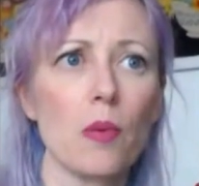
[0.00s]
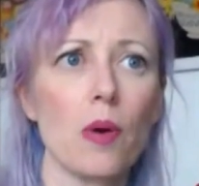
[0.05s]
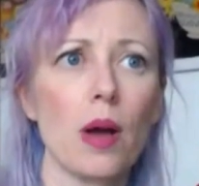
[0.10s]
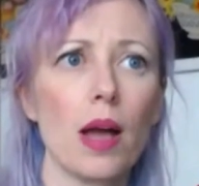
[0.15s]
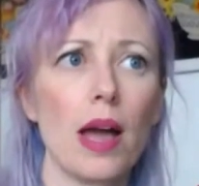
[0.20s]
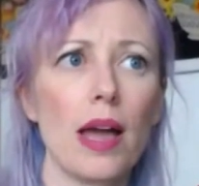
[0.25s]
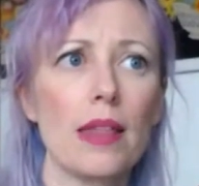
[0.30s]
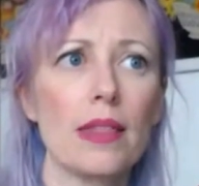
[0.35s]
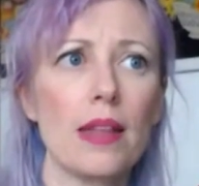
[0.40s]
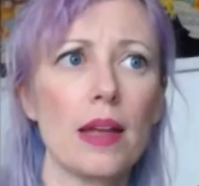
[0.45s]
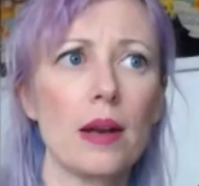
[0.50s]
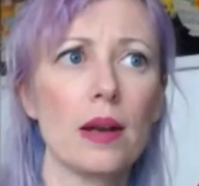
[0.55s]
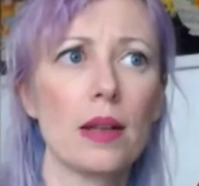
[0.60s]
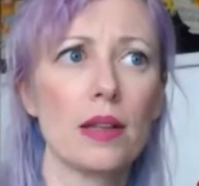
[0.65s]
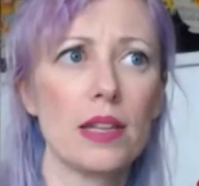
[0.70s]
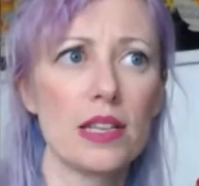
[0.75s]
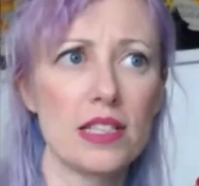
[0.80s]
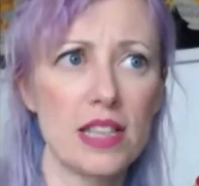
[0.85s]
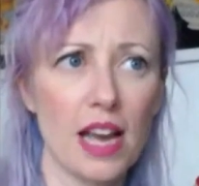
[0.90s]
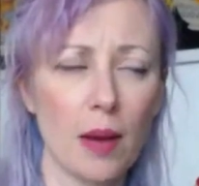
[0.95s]
And then
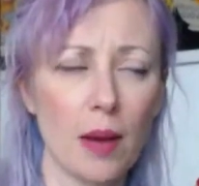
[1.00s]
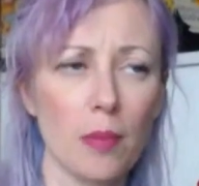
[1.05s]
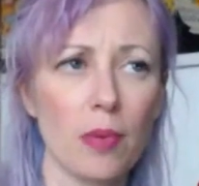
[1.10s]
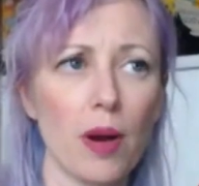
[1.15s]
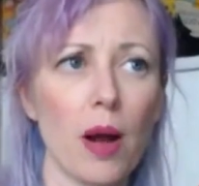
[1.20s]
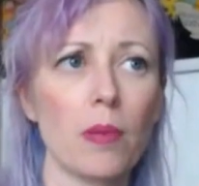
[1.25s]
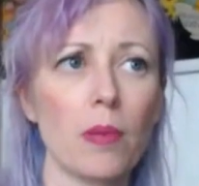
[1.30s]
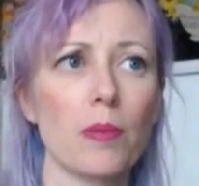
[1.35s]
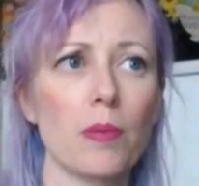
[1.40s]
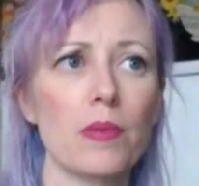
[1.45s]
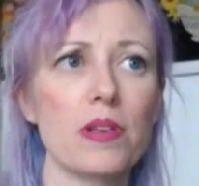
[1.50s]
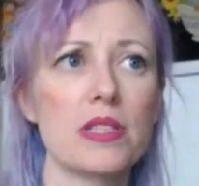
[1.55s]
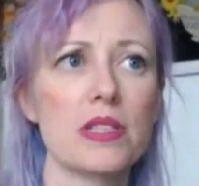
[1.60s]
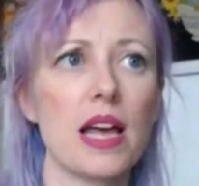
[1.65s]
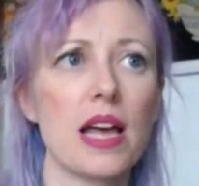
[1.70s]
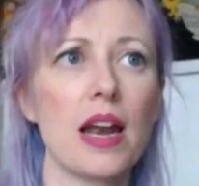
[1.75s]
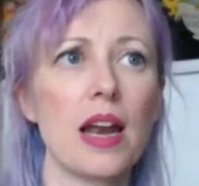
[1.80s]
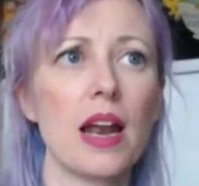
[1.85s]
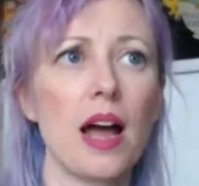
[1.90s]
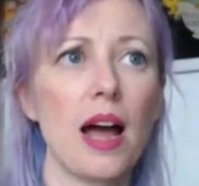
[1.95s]
the second problem was
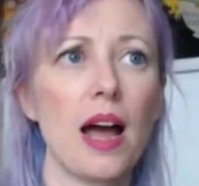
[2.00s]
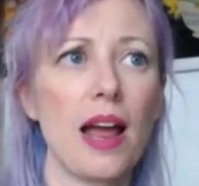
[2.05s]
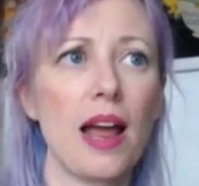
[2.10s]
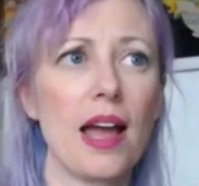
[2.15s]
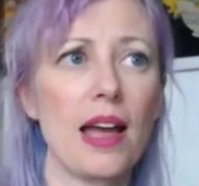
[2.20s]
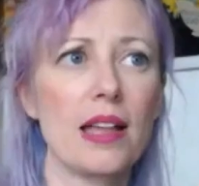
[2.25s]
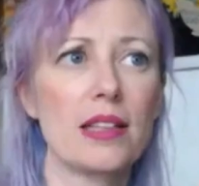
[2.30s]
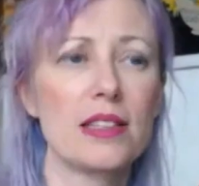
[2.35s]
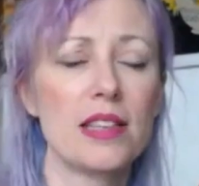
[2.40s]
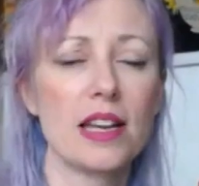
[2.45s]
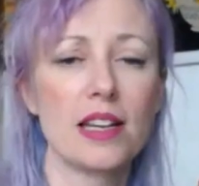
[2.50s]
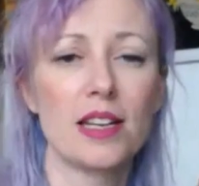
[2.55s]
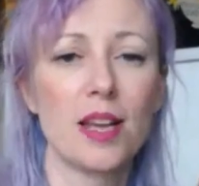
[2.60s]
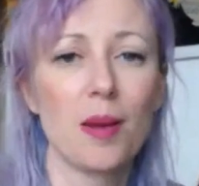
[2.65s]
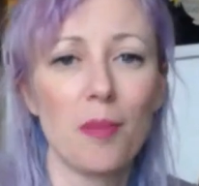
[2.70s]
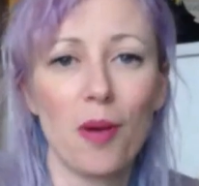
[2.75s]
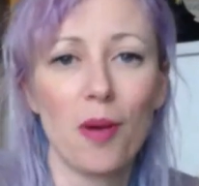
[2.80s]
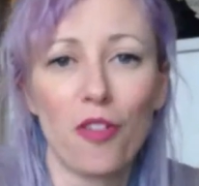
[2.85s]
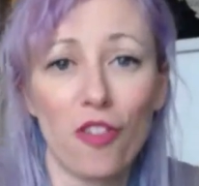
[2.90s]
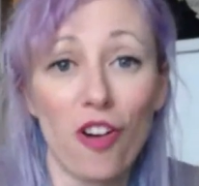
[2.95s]
that I had sent him
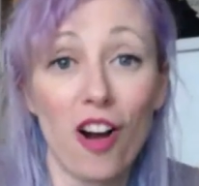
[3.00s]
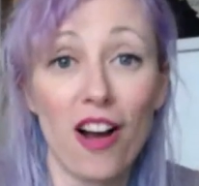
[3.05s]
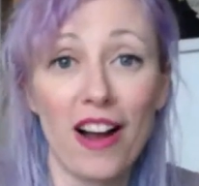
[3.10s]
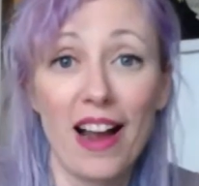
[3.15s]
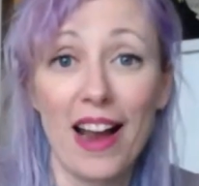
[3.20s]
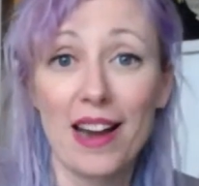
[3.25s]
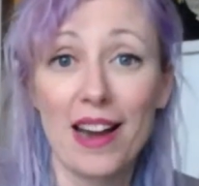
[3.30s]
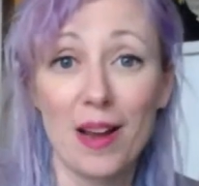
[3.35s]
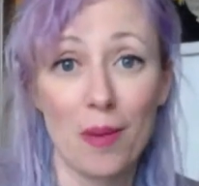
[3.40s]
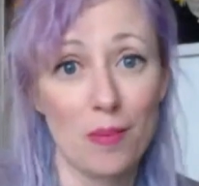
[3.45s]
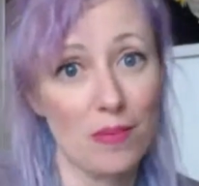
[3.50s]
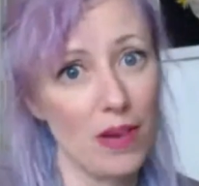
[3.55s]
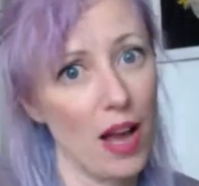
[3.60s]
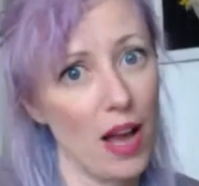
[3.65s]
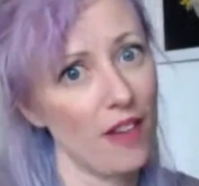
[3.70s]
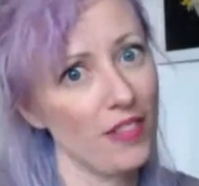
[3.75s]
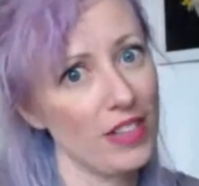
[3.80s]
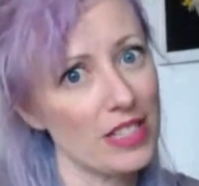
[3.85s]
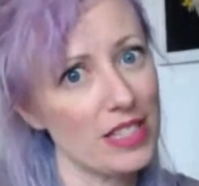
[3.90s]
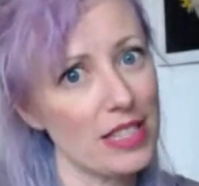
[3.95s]
a wrong item.
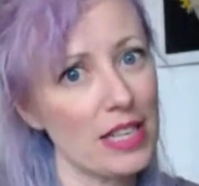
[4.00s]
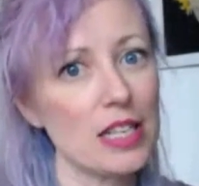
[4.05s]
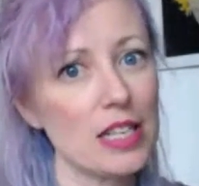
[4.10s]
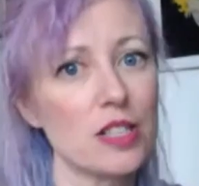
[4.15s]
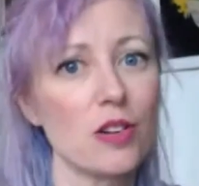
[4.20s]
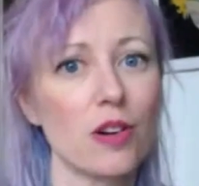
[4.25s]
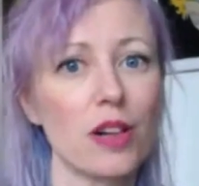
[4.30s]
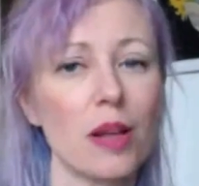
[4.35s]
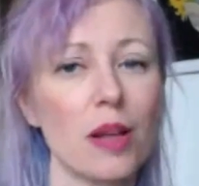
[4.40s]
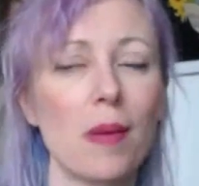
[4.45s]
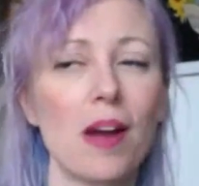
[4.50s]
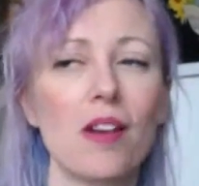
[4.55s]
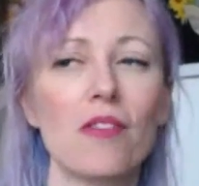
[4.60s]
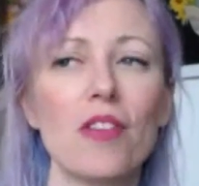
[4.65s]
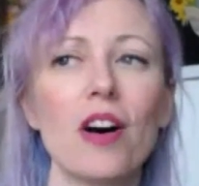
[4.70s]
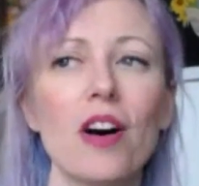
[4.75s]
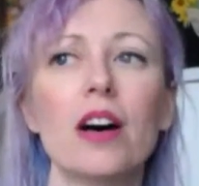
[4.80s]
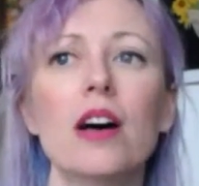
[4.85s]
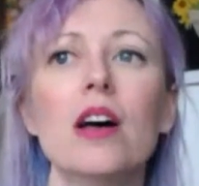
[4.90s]
Obviously, totally my own fault.